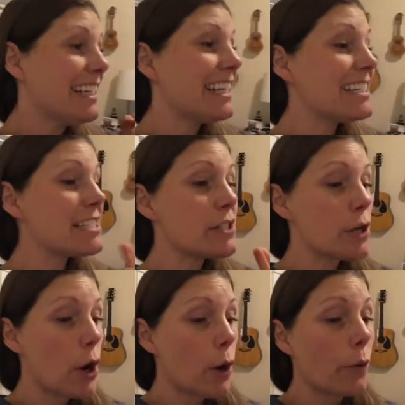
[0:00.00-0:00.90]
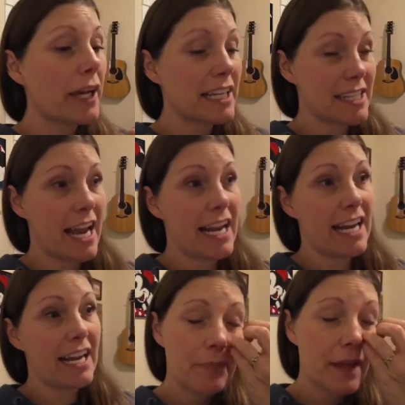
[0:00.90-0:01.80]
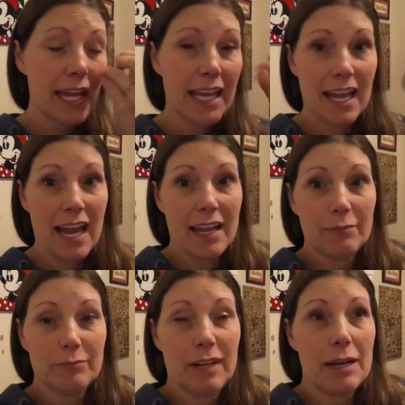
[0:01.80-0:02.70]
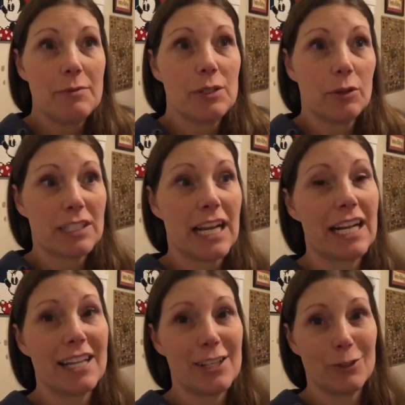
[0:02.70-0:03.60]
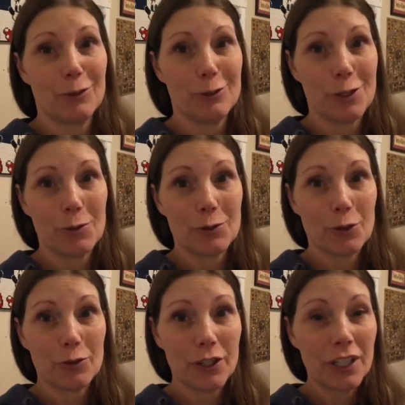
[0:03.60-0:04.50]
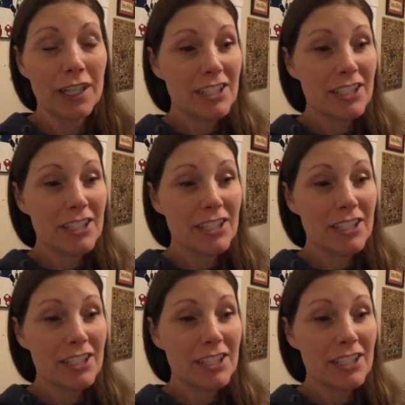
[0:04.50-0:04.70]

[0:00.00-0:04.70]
It is so exciting. I, I'm I'm so excited that is almost over.